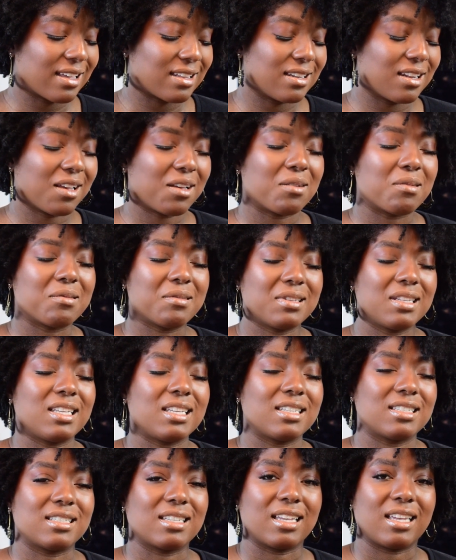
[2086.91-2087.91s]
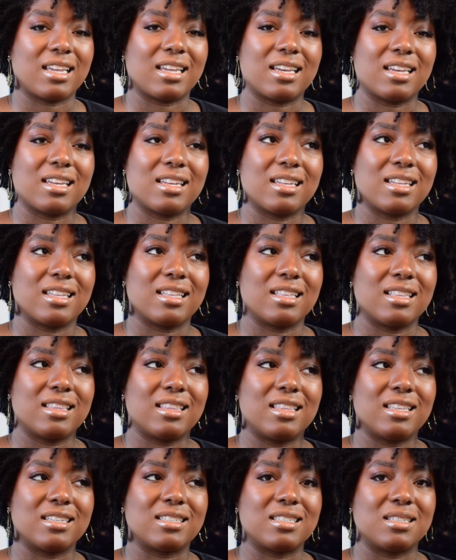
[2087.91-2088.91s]
not only is like
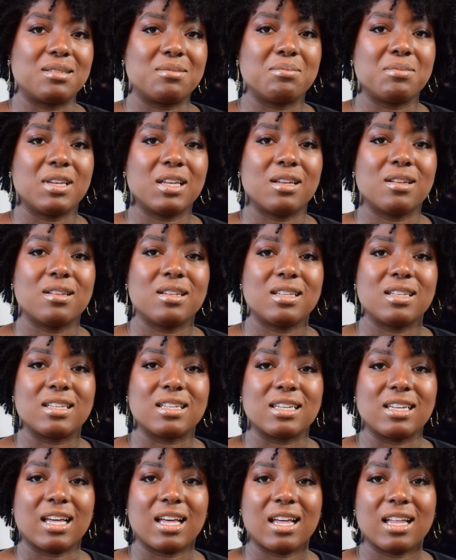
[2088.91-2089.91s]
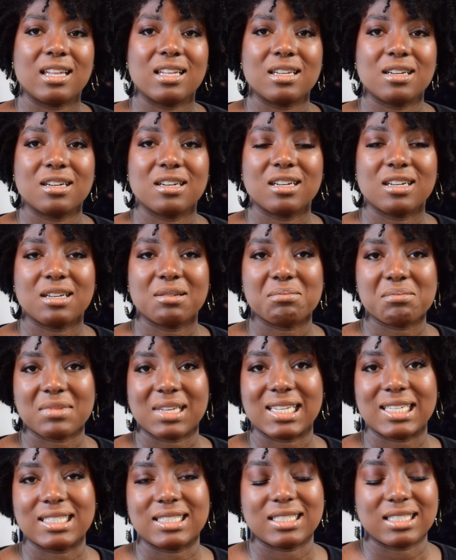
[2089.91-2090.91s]
the smell and the color
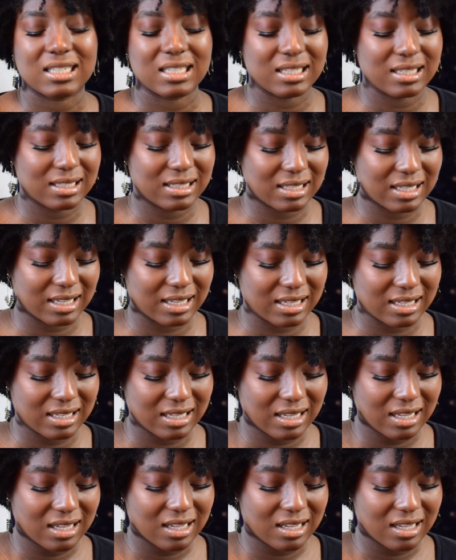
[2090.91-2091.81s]
amazing, like